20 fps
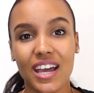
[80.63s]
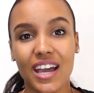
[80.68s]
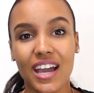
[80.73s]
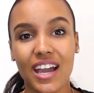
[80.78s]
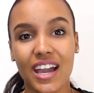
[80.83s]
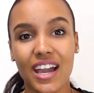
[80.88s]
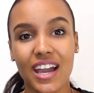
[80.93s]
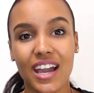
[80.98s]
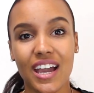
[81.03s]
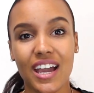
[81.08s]

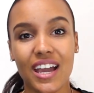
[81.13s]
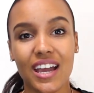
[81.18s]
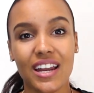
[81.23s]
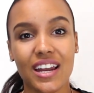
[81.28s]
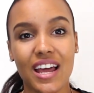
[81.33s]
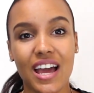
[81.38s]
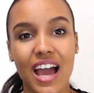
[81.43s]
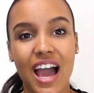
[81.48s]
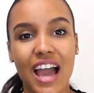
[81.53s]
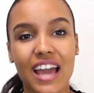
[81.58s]

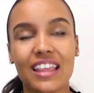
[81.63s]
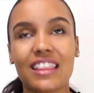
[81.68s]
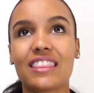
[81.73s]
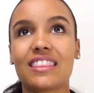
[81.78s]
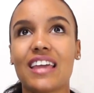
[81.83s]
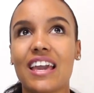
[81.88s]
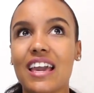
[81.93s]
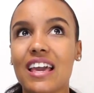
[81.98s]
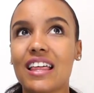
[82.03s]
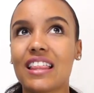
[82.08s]
And I
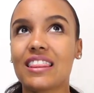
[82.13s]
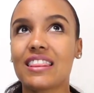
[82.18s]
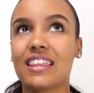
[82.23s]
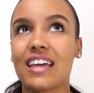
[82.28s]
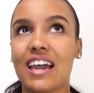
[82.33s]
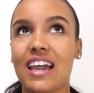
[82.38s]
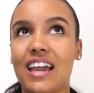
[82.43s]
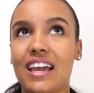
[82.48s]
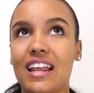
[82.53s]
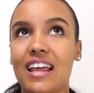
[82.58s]
think
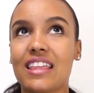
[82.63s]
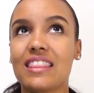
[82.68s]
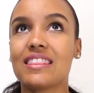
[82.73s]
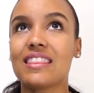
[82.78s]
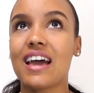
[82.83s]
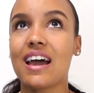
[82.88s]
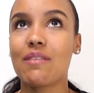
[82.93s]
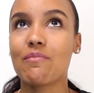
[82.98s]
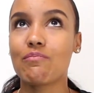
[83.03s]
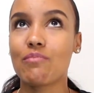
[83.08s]
that in
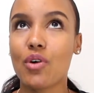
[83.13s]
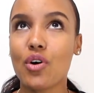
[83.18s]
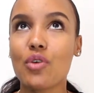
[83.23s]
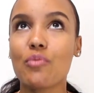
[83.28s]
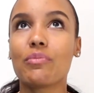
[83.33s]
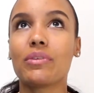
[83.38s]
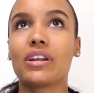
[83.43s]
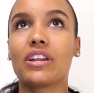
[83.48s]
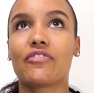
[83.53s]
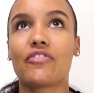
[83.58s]
that
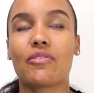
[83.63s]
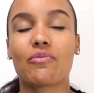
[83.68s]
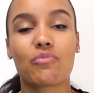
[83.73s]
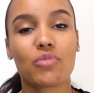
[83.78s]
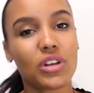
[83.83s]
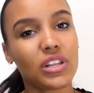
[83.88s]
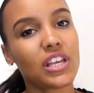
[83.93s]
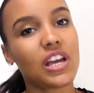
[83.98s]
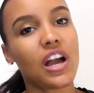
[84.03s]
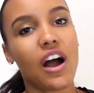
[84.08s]
moment, if I'm
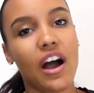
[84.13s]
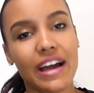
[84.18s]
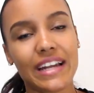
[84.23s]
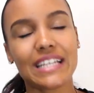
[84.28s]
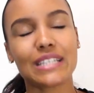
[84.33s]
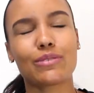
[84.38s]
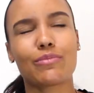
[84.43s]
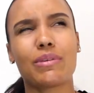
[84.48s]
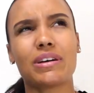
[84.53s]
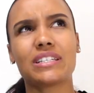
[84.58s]
really
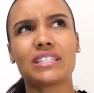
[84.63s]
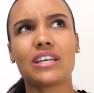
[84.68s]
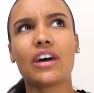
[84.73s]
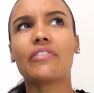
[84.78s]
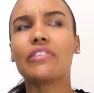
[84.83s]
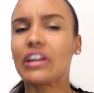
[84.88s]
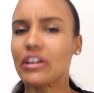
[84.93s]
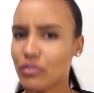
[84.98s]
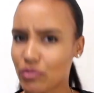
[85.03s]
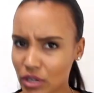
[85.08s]
honest with
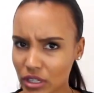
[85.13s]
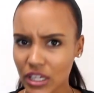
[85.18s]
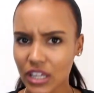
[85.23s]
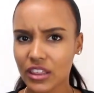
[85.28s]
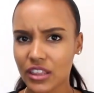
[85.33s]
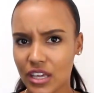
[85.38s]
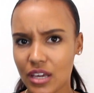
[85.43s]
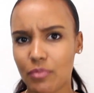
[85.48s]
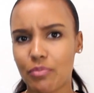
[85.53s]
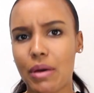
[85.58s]
myself and I really
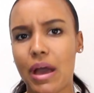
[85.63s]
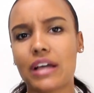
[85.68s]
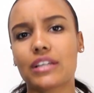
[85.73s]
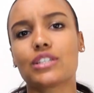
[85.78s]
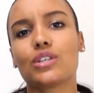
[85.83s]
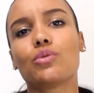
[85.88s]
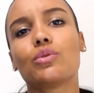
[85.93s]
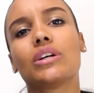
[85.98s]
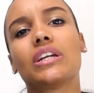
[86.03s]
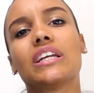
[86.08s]
think back
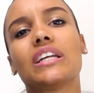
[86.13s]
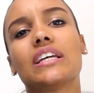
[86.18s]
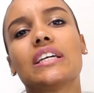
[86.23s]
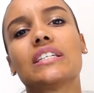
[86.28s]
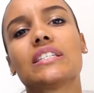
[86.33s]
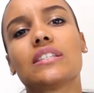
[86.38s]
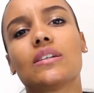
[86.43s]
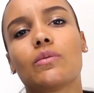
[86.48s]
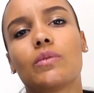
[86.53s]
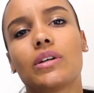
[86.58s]
to what it
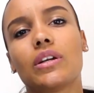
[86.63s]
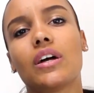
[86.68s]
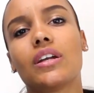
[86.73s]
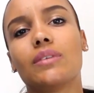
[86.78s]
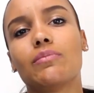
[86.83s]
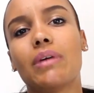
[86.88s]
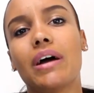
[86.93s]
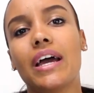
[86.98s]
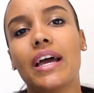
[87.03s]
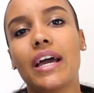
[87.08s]
is that went on
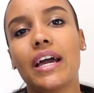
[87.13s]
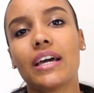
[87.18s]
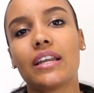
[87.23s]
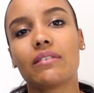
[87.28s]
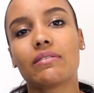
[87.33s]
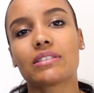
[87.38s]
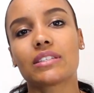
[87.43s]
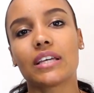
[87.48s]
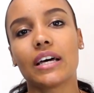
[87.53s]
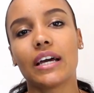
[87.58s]
in my head,
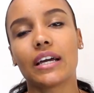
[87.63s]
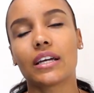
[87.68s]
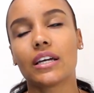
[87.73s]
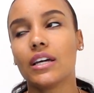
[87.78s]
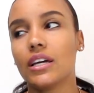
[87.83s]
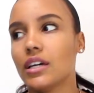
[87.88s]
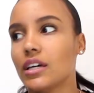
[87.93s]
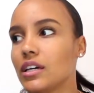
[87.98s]
it was like,